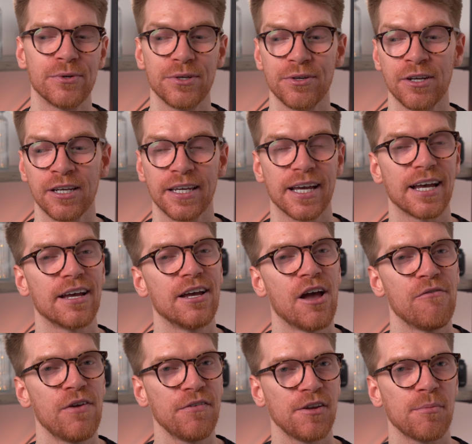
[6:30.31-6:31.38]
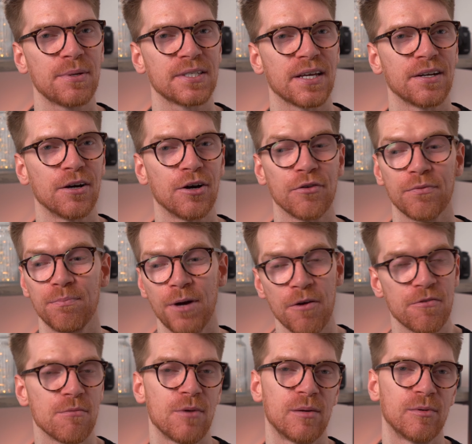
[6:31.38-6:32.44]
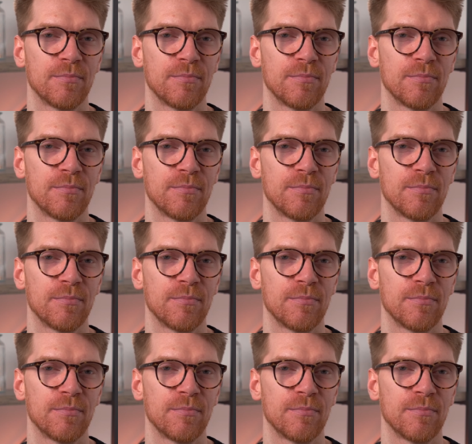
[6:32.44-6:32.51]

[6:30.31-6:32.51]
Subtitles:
you can get 50% off both the Marble